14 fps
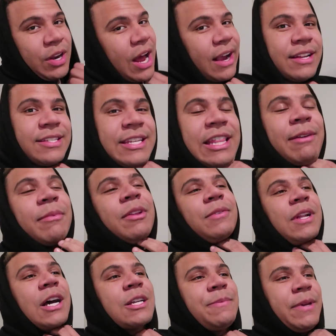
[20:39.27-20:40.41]
you're not going to see them in the
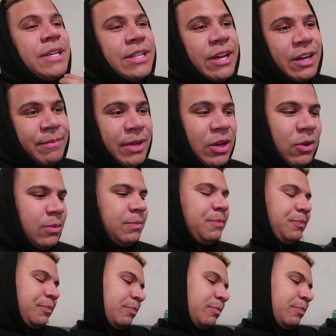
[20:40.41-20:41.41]
vlogs because they're going to be home.